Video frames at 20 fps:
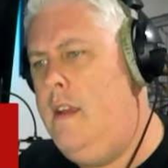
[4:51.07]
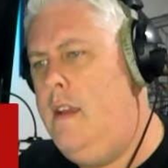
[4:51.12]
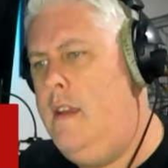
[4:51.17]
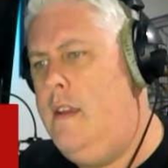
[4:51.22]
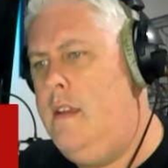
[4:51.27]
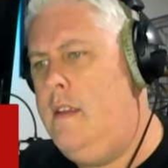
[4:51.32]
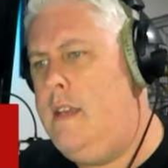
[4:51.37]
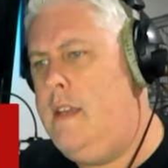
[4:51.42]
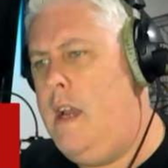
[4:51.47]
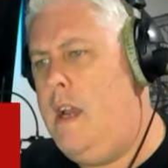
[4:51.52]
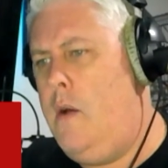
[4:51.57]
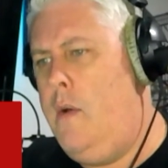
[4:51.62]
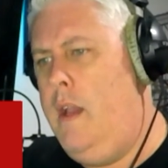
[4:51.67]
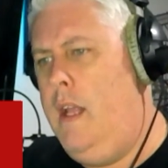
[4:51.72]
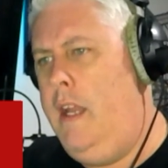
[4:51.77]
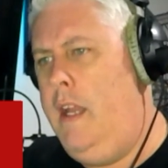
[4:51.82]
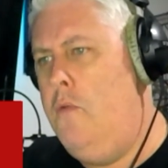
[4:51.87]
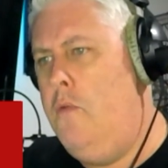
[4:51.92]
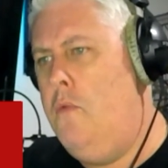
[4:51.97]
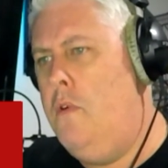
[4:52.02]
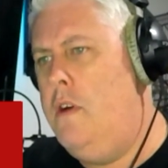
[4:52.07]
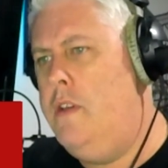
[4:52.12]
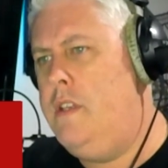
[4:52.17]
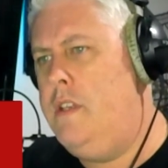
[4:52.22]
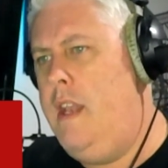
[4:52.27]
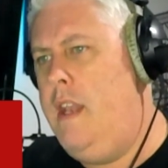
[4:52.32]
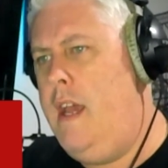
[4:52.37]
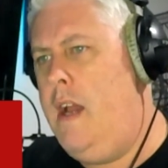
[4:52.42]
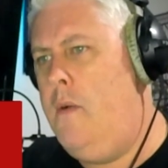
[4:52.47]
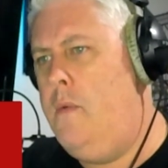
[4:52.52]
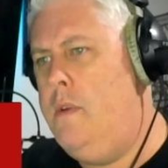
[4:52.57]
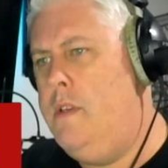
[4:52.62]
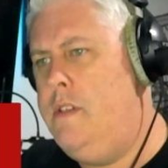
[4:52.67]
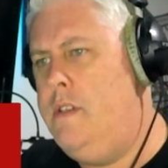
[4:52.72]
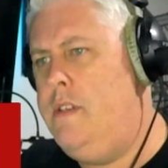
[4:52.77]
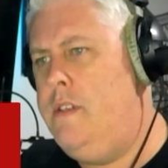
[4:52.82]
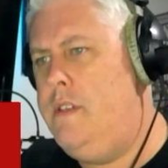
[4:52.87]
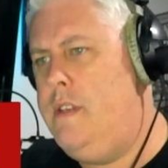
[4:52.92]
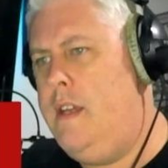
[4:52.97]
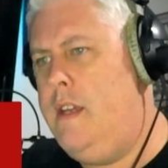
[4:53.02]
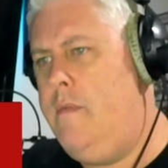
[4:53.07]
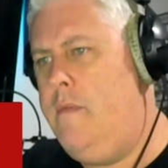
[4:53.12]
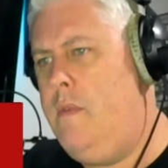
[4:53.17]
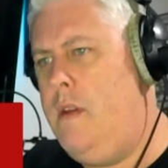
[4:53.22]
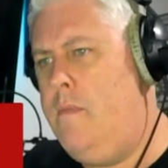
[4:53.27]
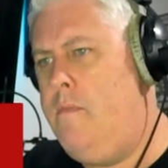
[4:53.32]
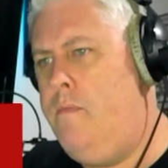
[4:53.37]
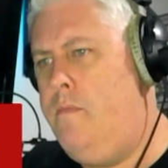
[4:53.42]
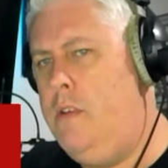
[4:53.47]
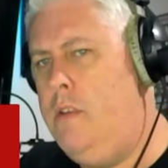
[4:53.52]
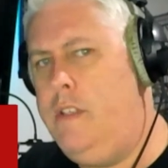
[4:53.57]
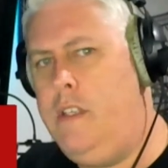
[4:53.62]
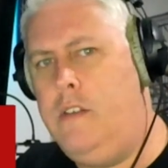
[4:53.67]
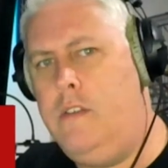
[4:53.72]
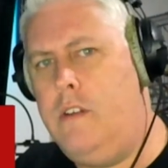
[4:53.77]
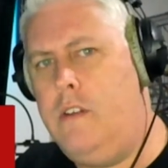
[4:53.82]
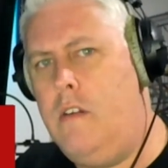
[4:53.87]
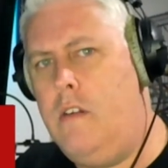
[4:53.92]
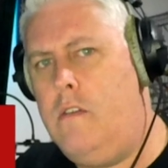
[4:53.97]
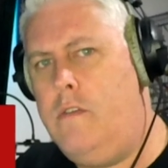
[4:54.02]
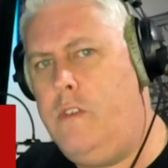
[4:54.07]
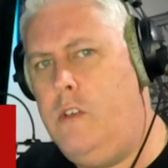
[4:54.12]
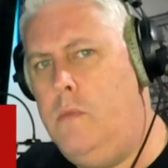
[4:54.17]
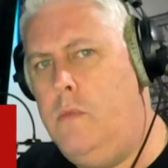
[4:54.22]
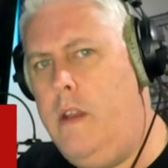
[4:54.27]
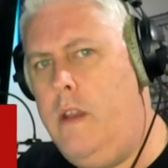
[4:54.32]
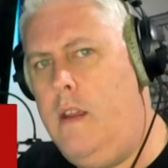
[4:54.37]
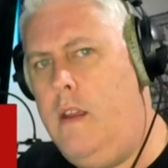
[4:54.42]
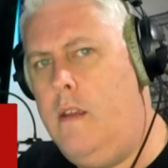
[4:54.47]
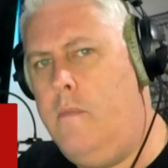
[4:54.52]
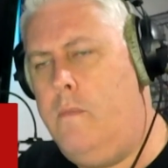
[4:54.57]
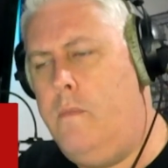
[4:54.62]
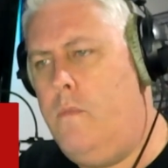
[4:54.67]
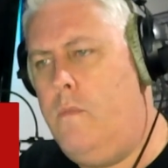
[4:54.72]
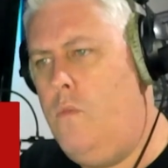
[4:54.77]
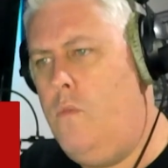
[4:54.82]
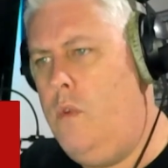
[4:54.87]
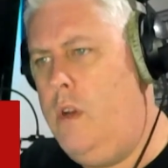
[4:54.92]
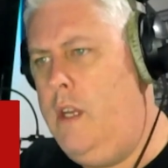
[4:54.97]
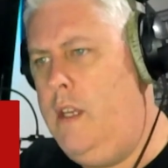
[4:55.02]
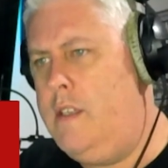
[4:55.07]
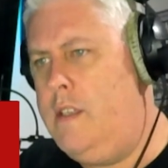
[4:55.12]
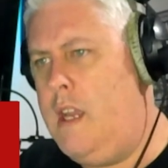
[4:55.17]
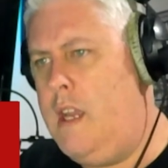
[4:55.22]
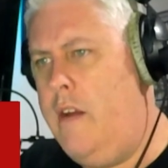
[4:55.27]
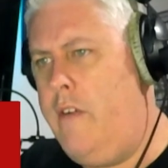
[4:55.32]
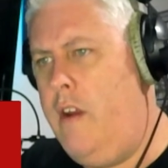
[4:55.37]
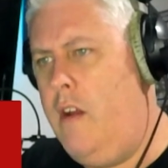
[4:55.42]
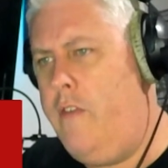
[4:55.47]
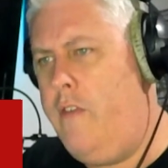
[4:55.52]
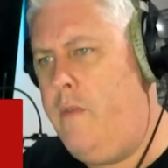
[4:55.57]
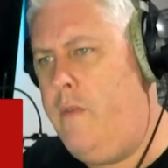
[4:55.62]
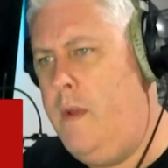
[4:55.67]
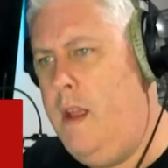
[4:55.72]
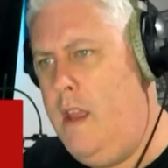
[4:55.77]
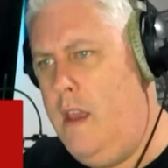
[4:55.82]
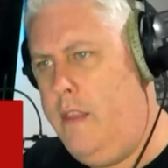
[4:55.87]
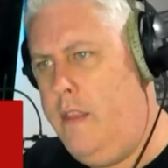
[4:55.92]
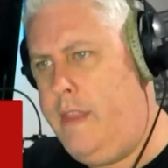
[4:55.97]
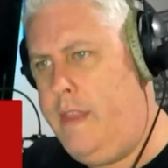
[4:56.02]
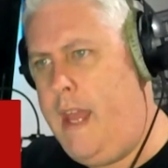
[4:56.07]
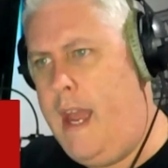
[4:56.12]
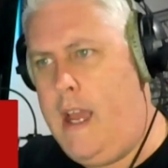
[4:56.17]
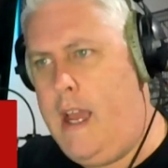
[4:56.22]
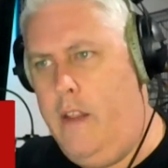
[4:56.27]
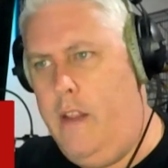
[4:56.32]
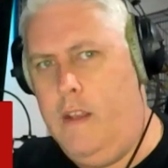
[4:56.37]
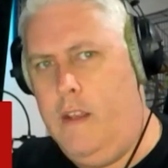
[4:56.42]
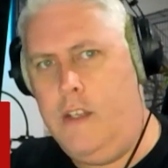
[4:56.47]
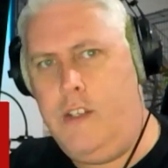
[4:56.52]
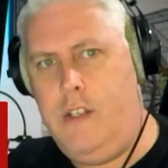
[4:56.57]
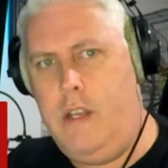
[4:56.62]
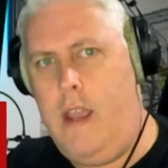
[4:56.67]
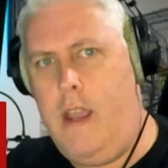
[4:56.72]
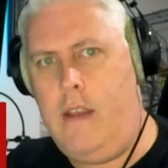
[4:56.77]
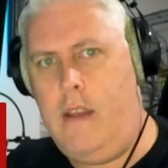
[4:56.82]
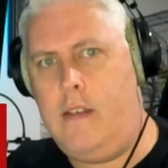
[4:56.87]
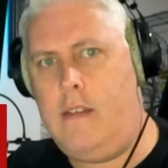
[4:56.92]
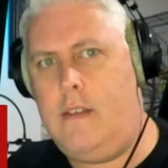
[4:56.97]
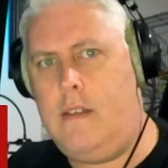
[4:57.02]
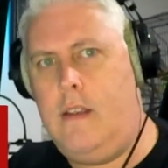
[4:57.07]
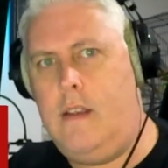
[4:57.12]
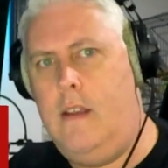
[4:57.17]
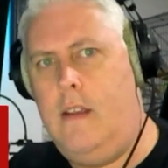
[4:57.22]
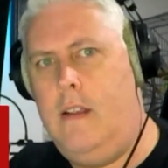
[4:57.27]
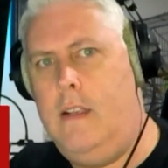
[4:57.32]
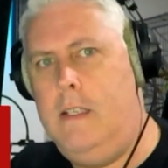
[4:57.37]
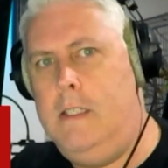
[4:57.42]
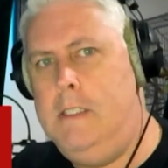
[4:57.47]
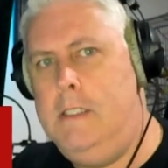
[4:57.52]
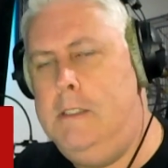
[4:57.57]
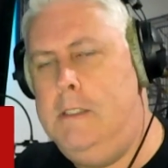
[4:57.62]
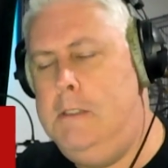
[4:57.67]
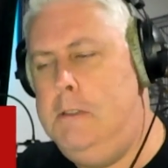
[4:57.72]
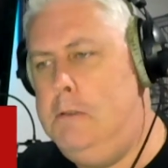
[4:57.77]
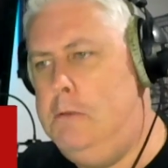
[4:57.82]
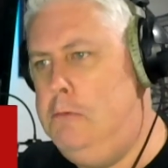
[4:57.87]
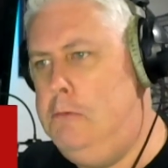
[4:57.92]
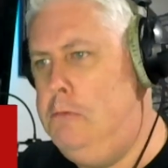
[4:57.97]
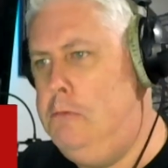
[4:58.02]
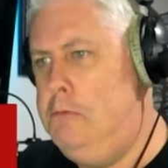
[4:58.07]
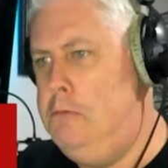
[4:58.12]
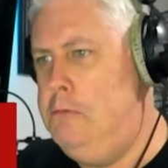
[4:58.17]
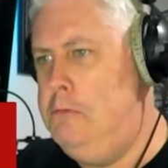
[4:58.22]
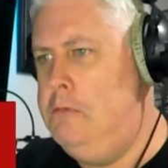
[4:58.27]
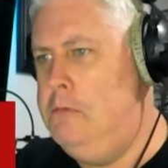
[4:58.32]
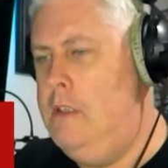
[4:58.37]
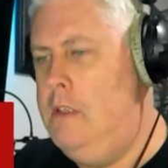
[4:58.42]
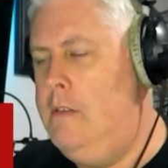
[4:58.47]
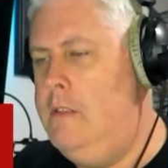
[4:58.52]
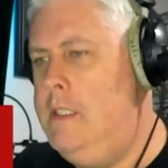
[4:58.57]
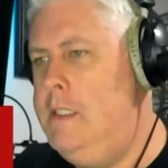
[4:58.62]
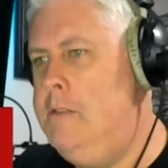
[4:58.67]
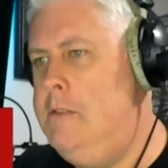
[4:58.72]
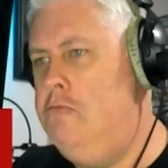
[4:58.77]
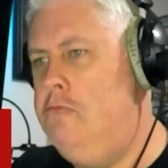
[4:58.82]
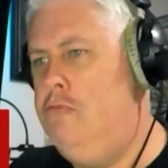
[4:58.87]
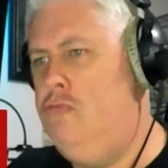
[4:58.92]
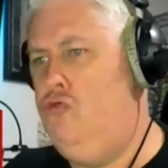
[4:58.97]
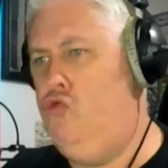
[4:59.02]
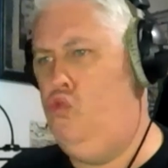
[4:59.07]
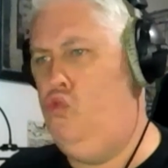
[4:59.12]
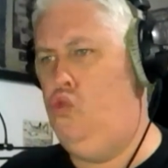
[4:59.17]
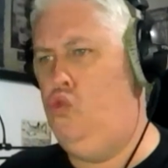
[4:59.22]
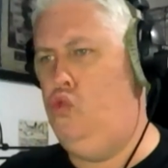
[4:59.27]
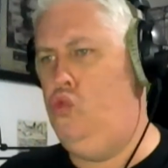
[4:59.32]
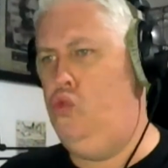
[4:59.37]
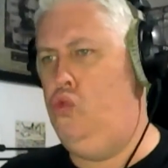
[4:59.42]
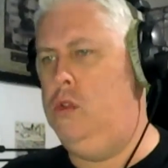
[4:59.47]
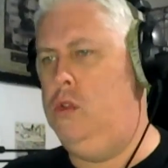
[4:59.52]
how Alien was, and that was a bloody good horror film, wasn't it? Really scary horror film. That and the chest. Ooh. Ooh.